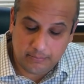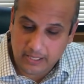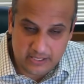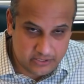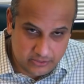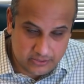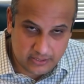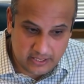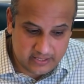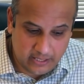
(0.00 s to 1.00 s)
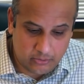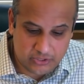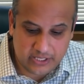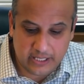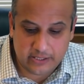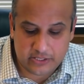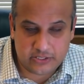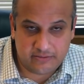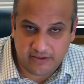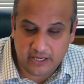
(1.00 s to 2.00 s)
As I always say, there's
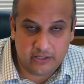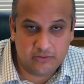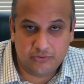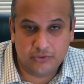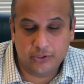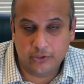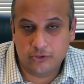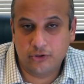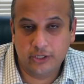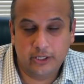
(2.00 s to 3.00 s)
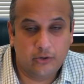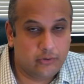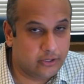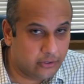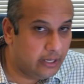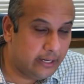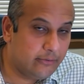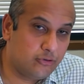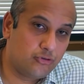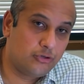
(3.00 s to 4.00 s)
a value to your attorney knowing your
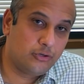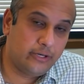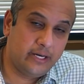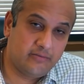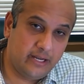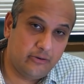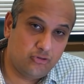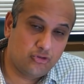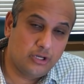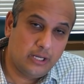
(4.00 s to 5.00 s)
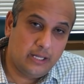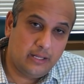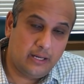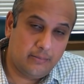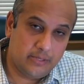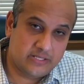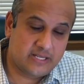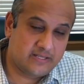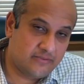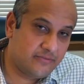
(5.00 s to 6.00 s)
language, your native language. It's
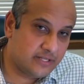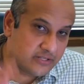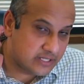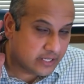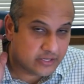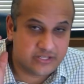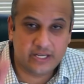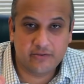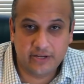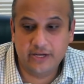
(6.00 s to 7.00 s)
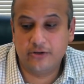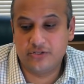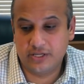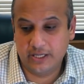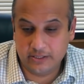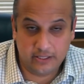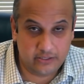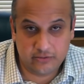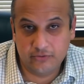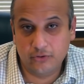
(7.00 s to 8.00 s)
as if there's another set of ears in the
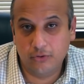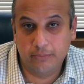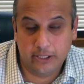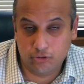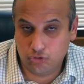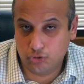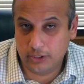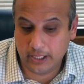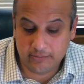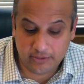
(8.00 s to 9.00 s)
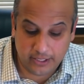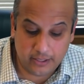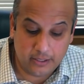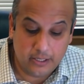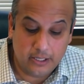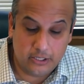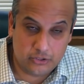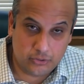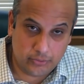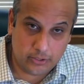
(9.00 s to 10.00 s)
interview, making sure that everything is
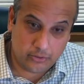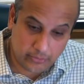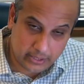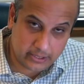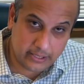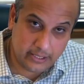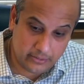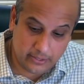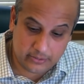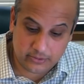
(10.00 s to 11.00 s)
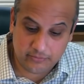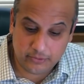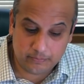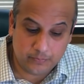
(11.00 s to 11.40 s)
going correctly in the interview.